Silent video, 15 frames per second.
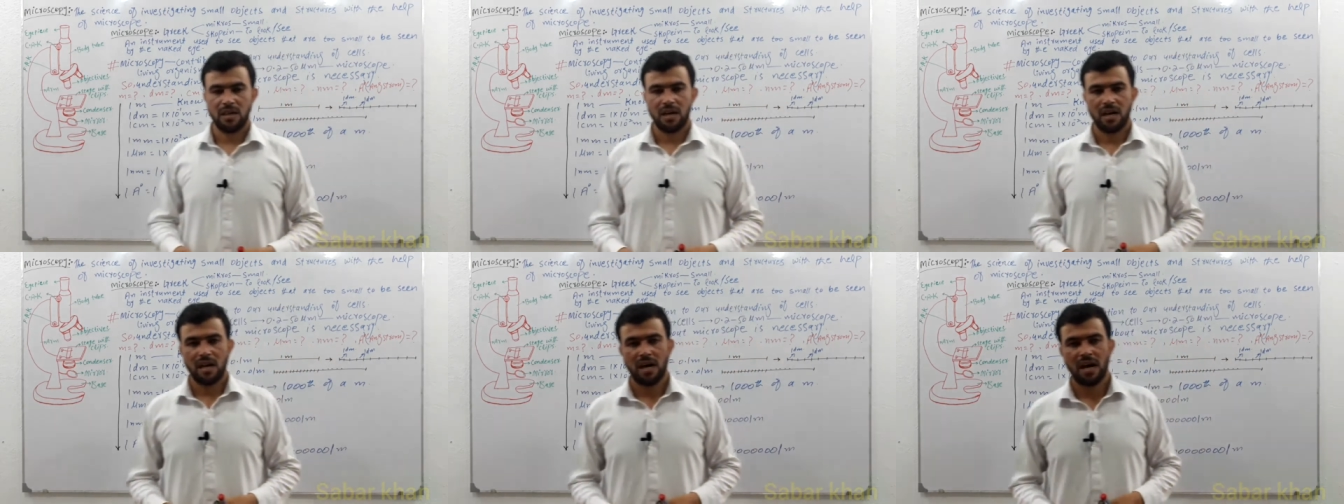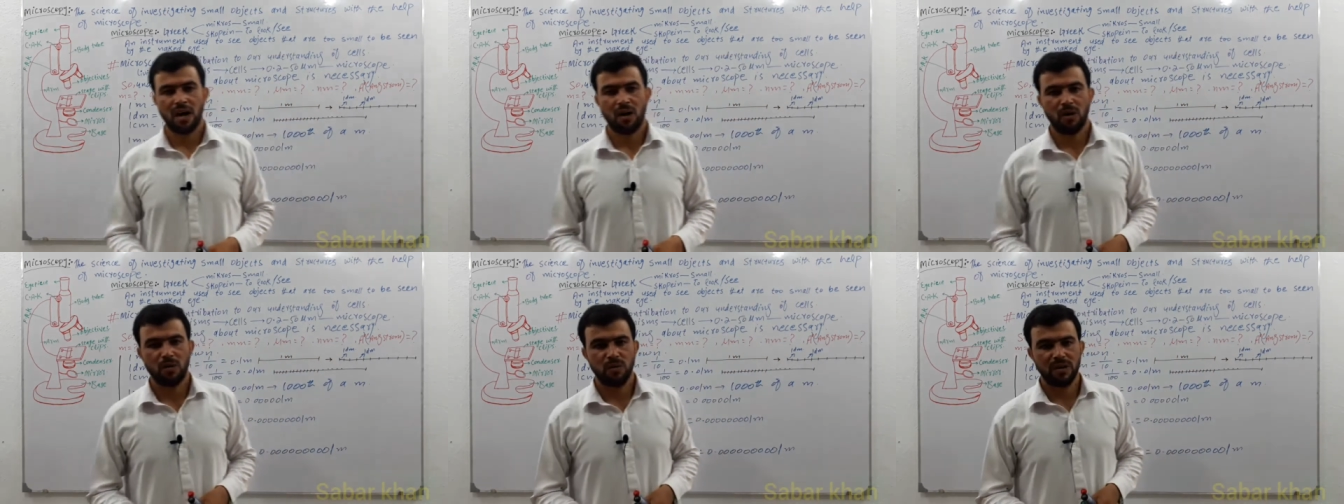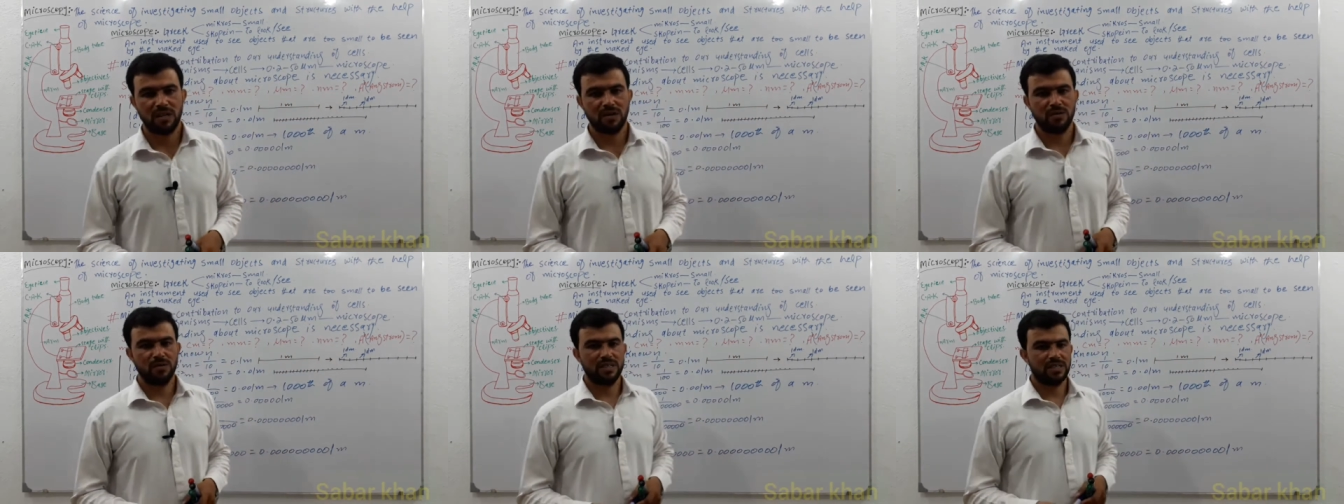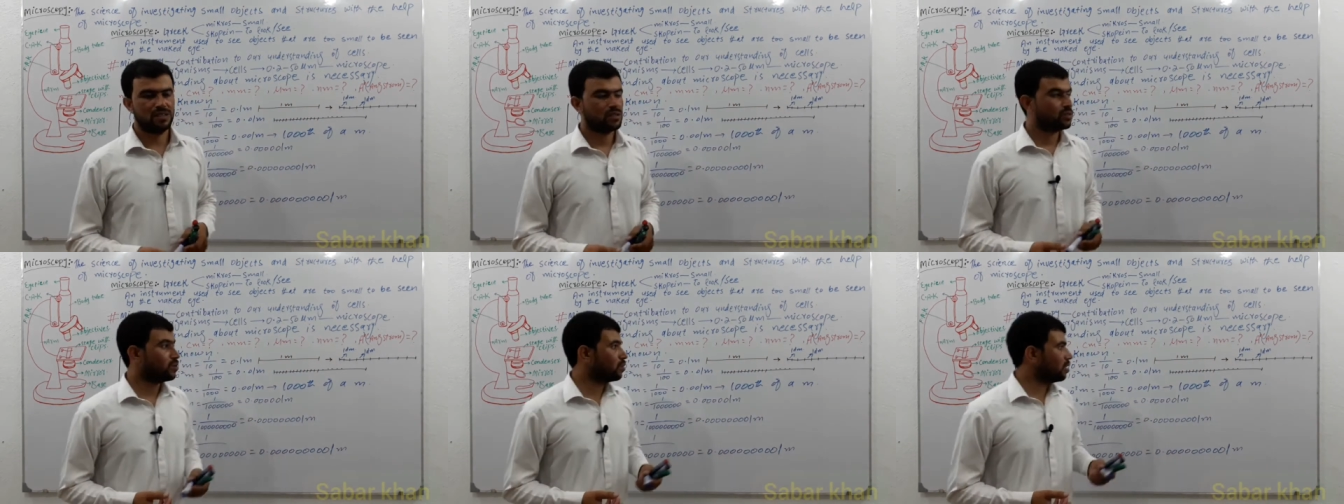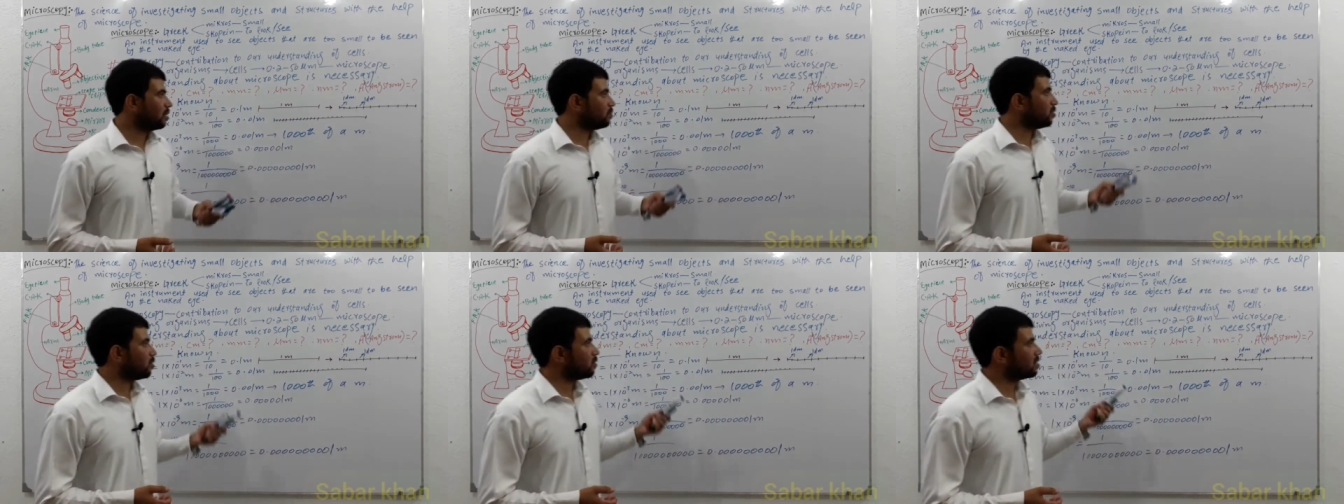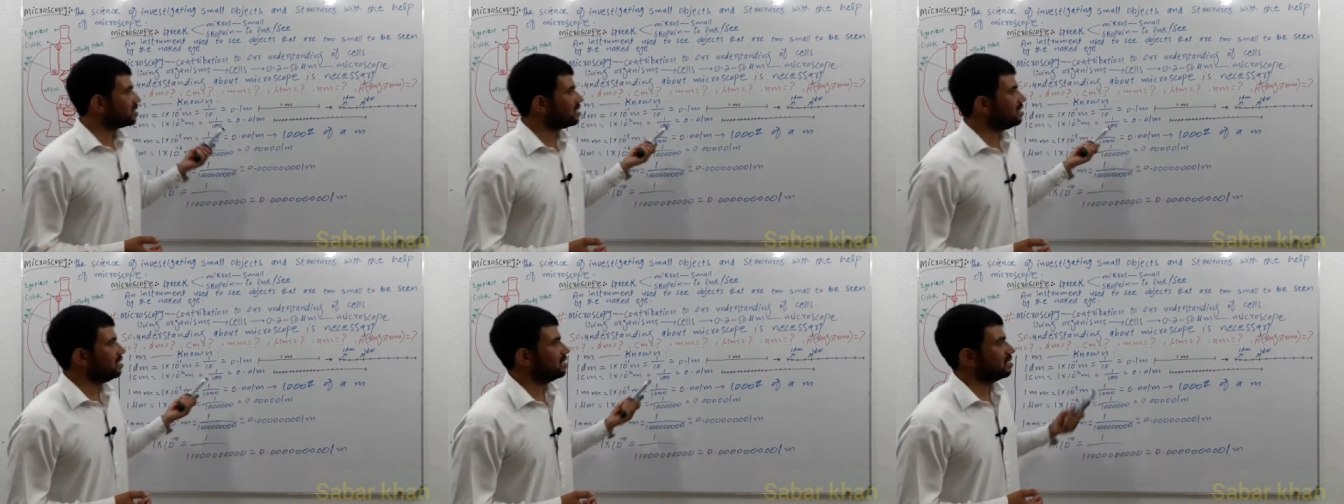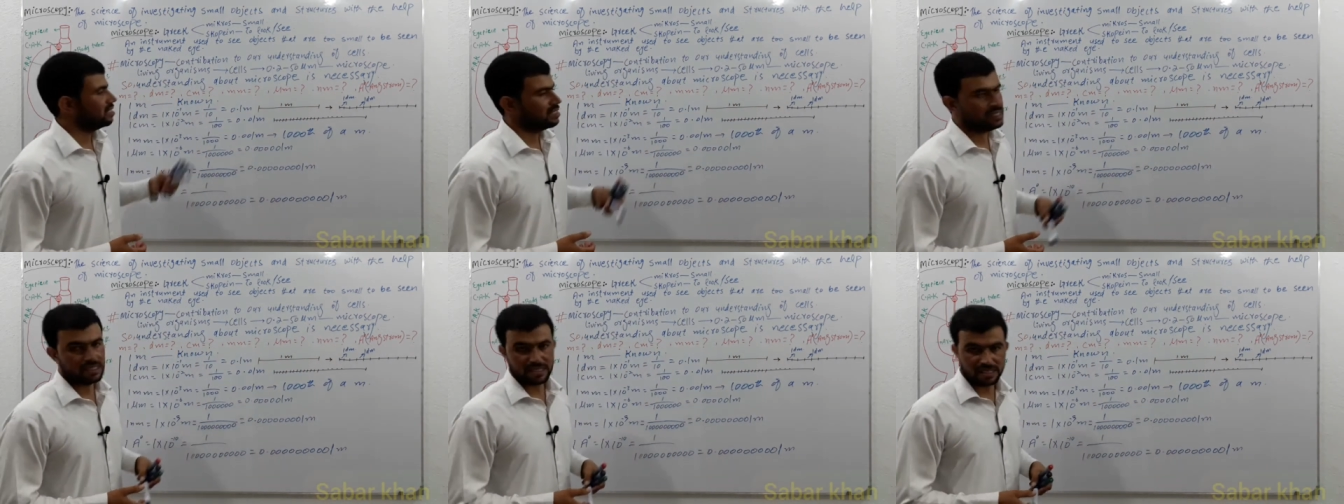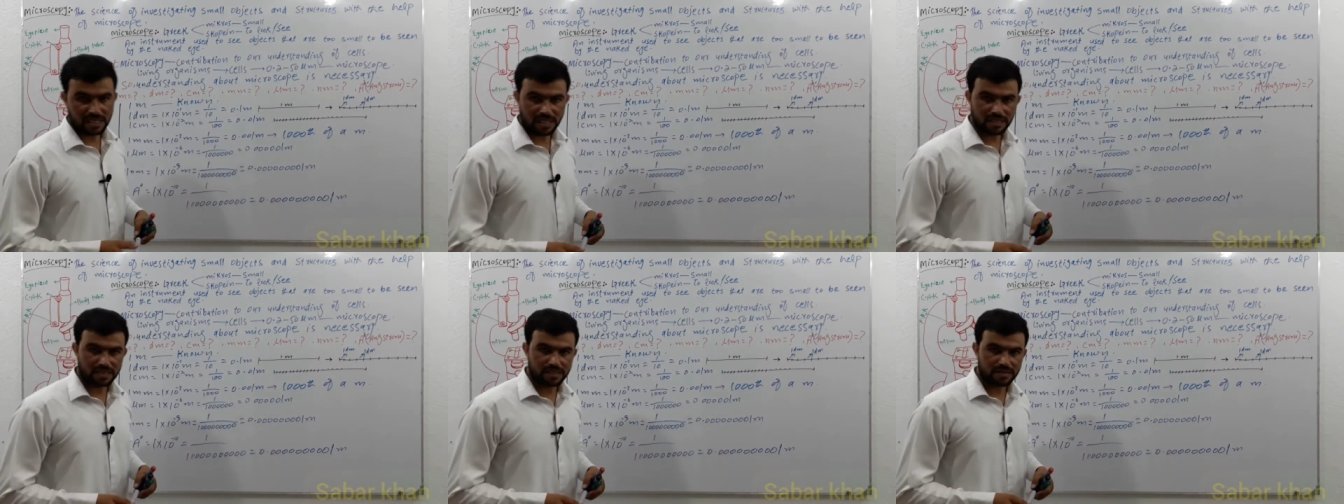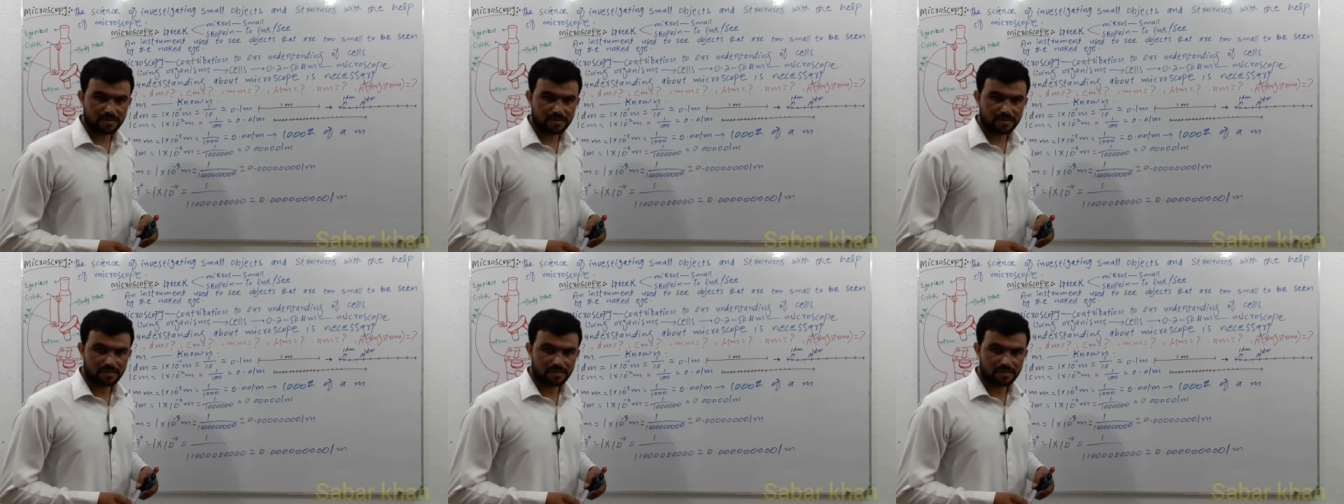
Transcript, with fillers: how will we know about the cells